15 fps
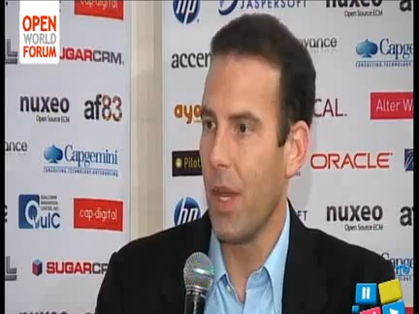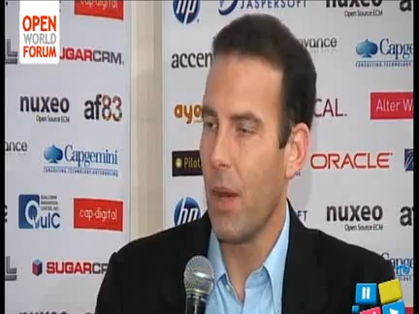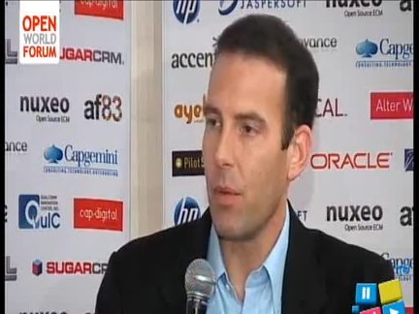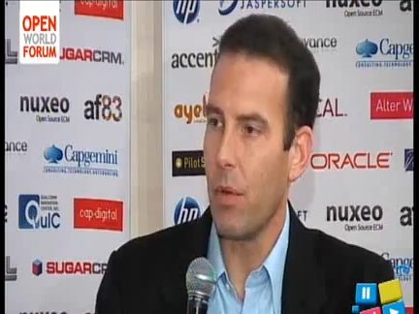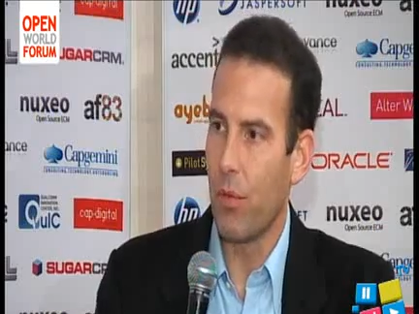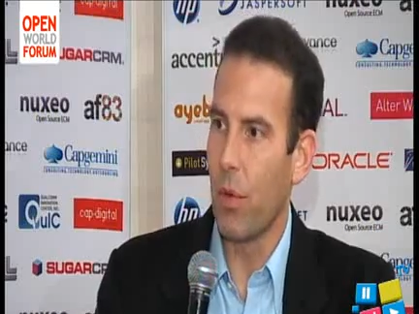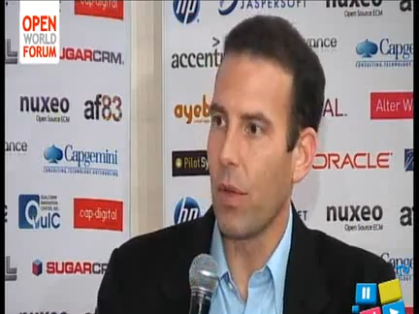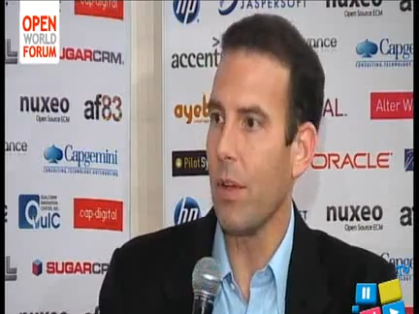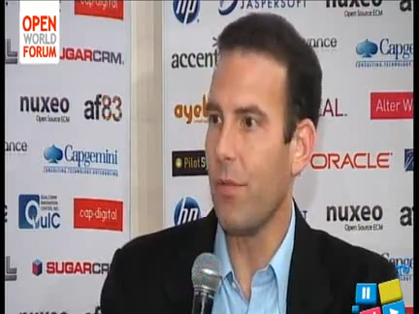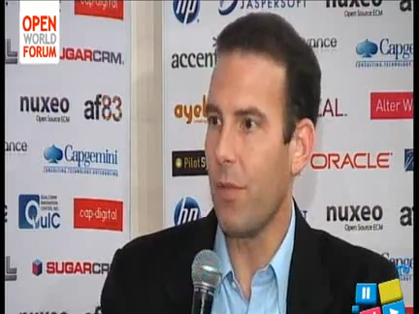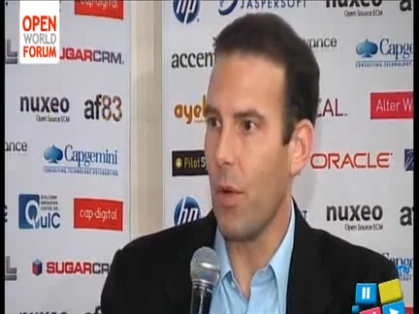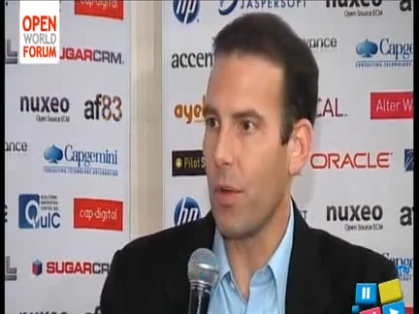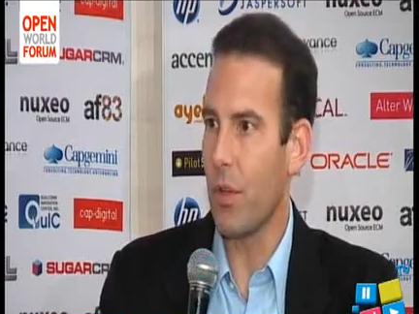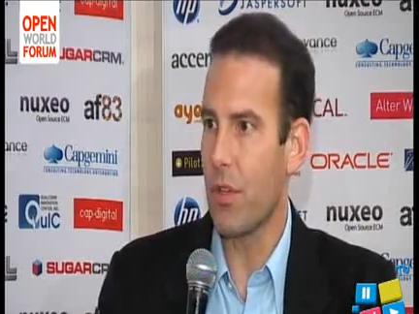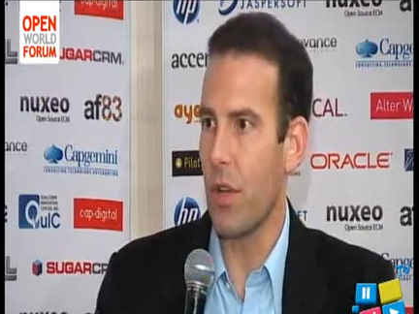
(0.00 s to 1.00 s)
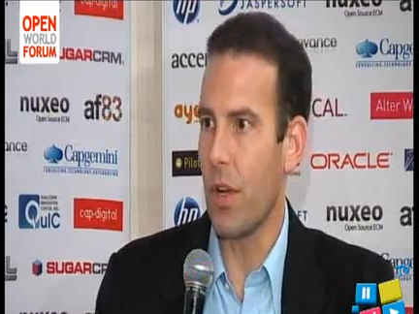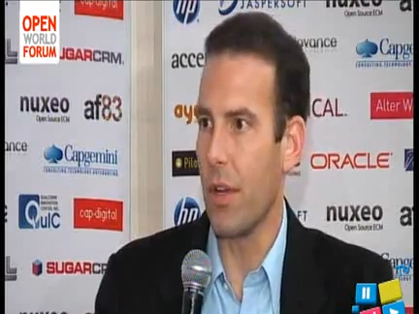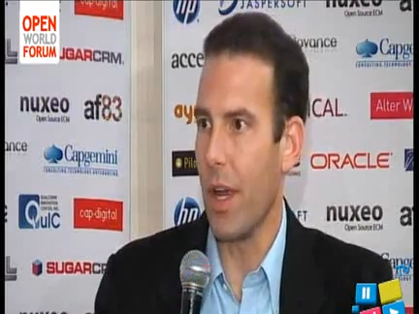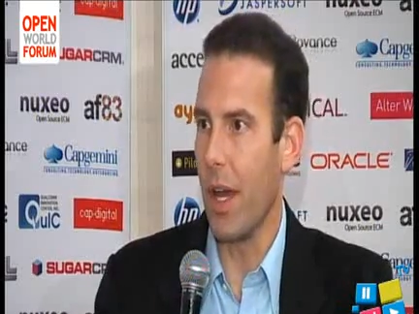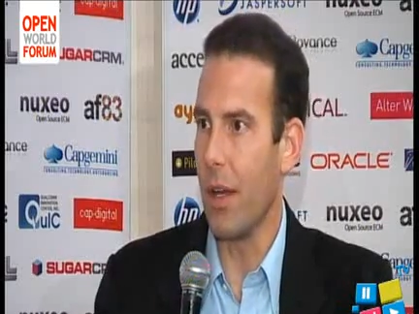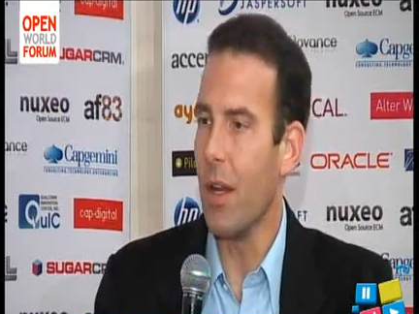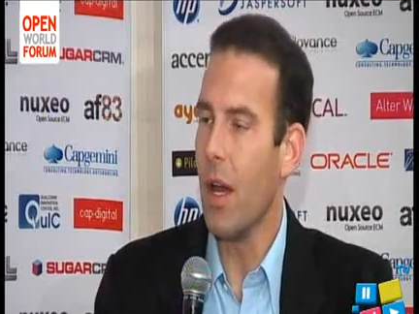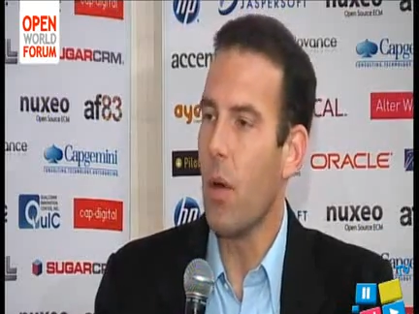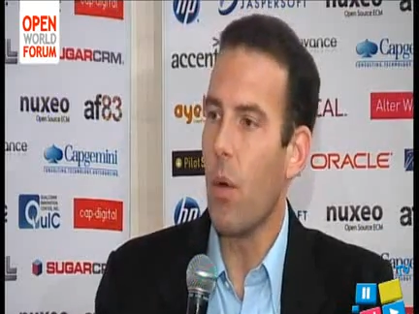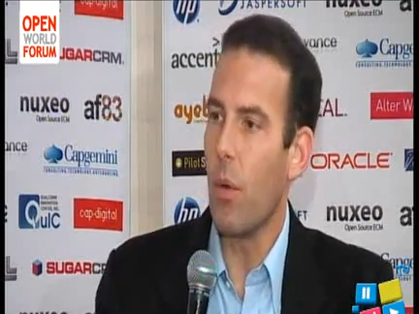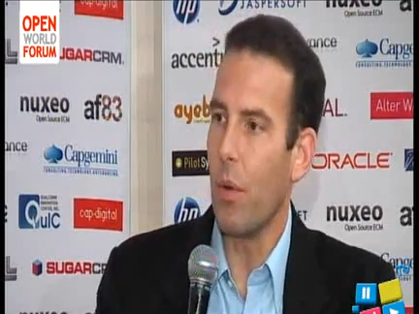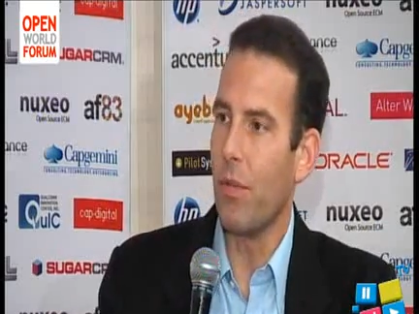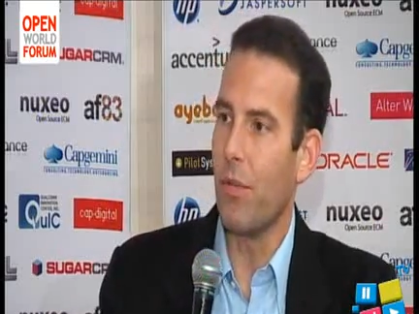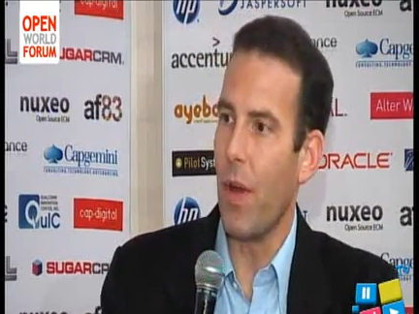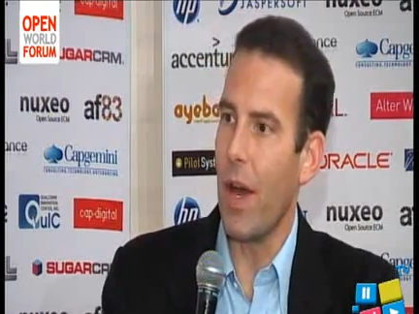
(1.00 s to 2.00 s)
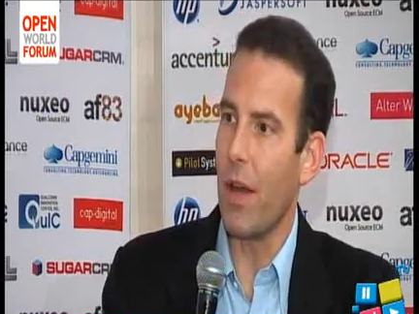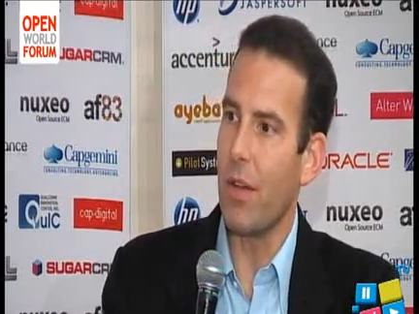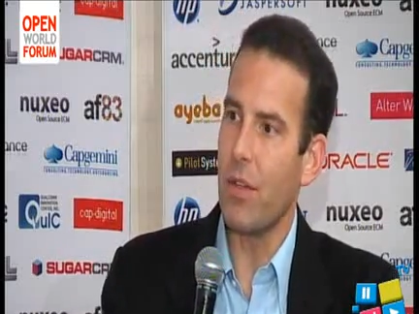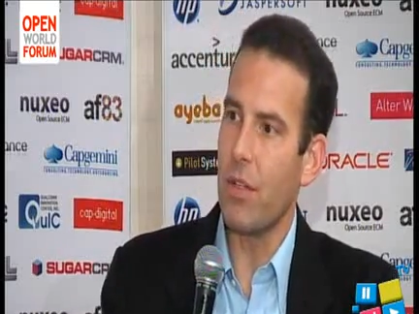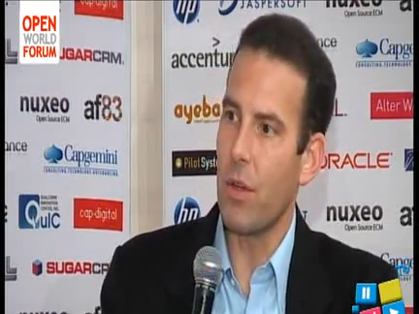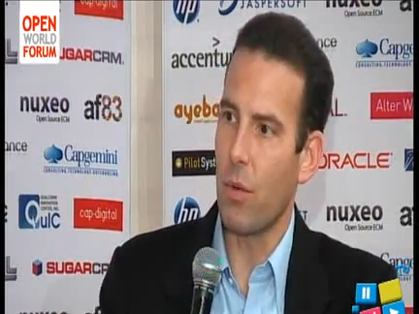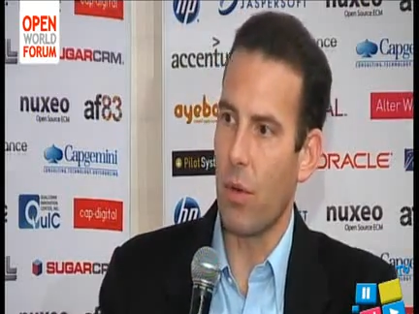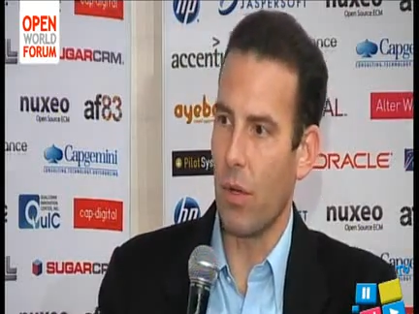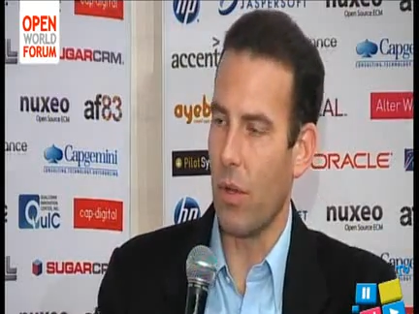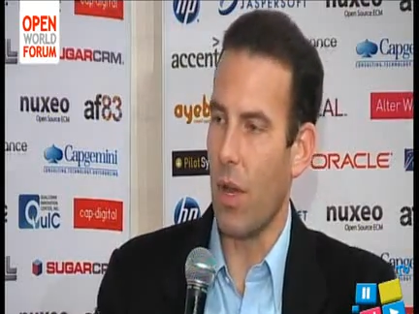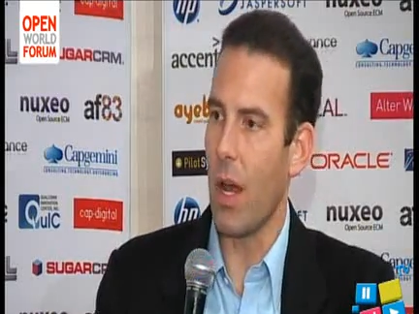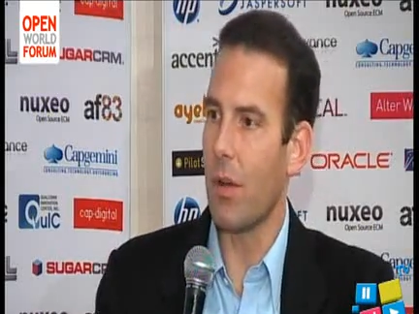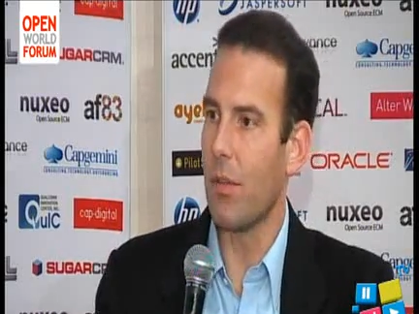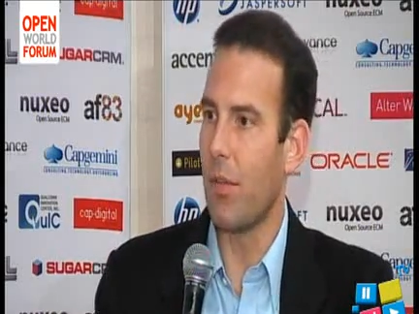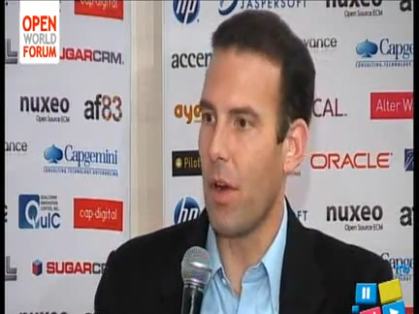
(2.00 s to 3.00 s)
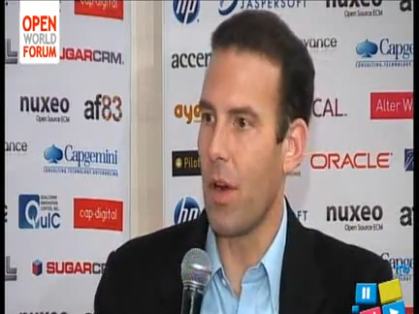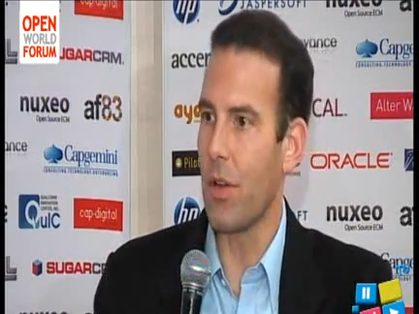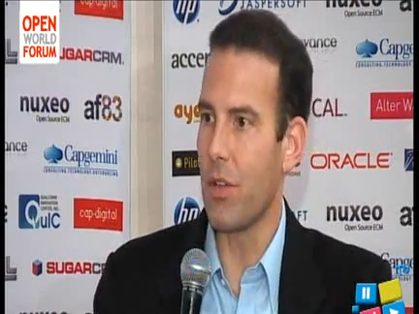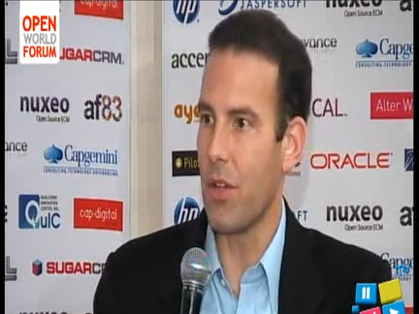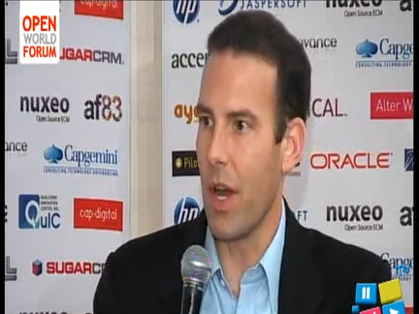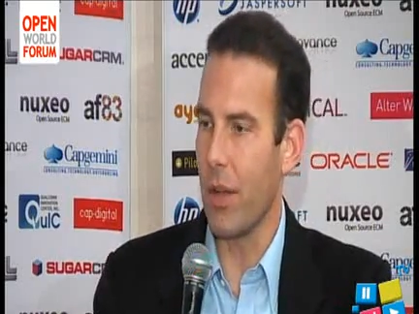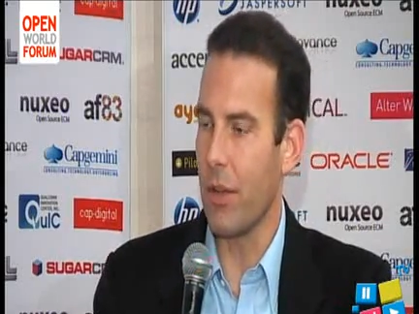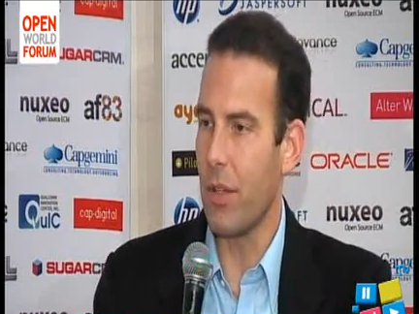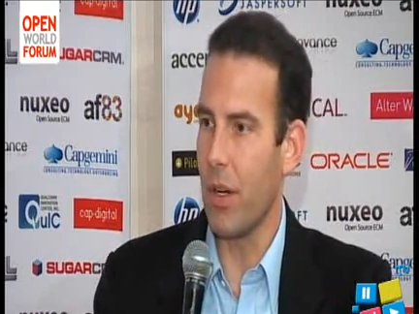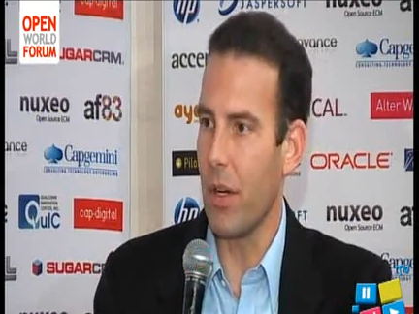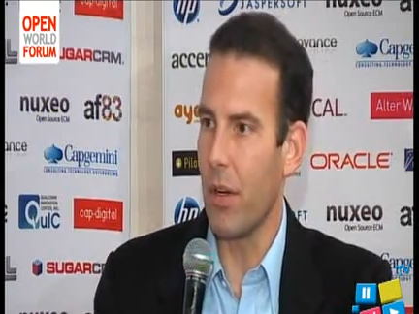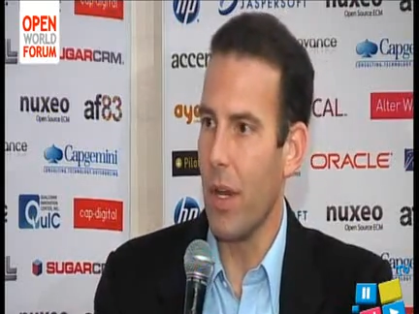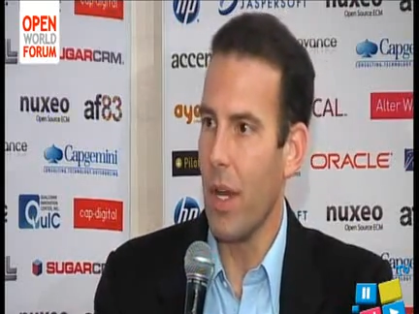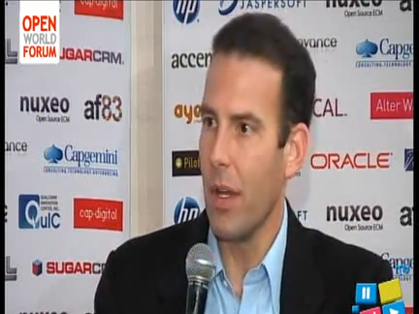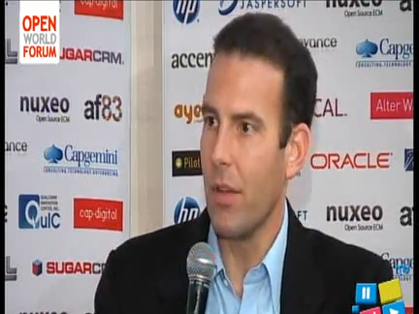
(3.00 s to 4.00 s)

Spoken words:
We've really focused on that. What we found is there were a lot of VARs out there